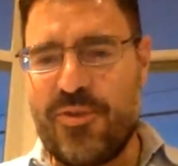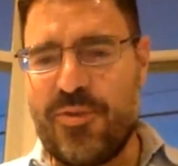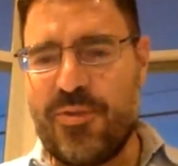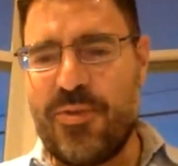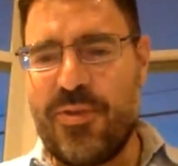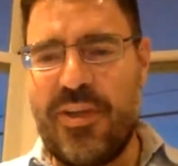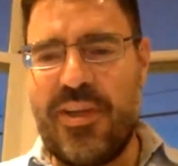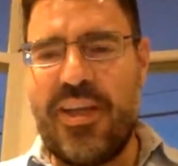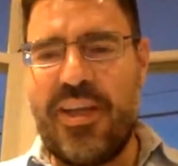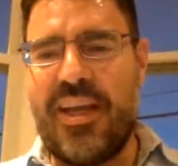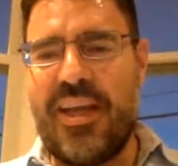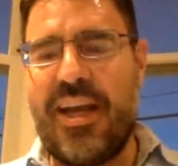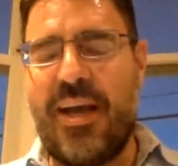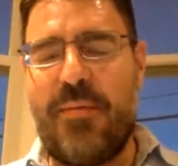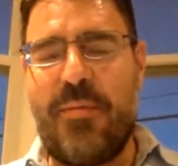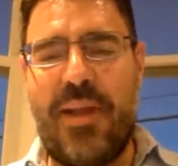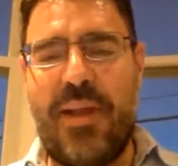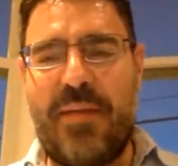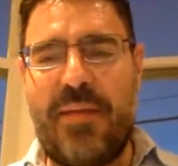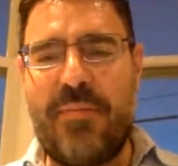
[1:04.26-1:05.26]
apply
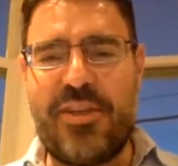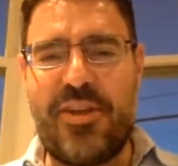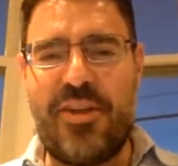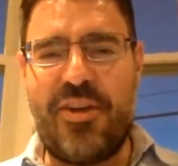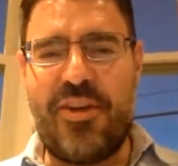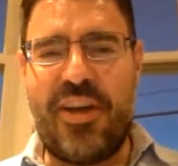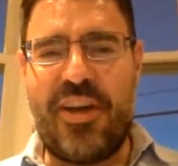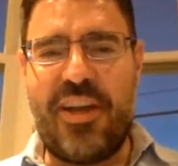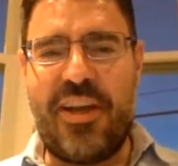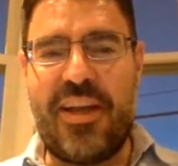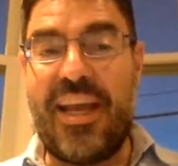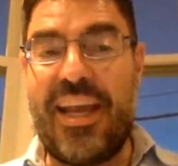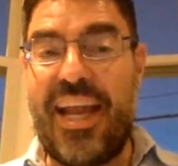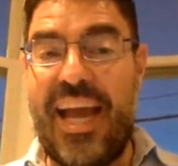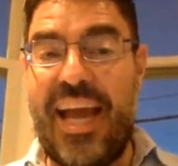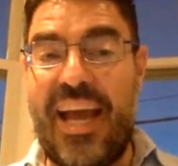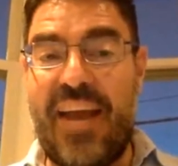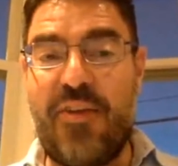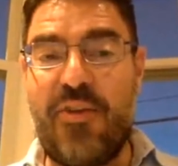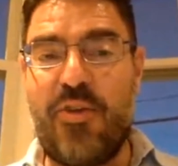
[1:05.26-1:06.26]
machine learning and I don't know
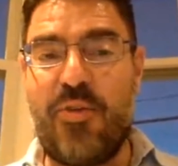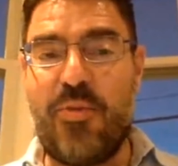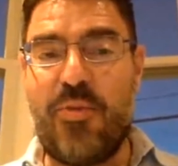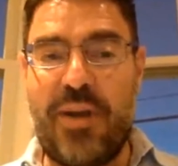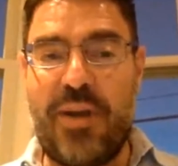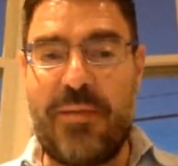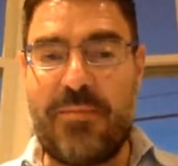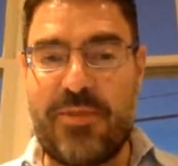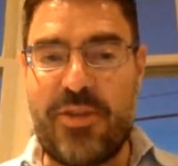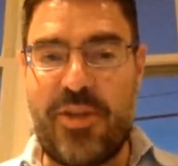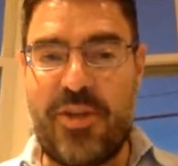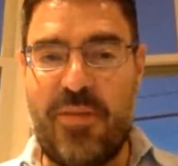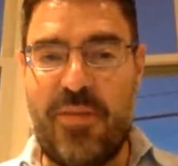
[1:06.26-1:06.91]
what I'm solving.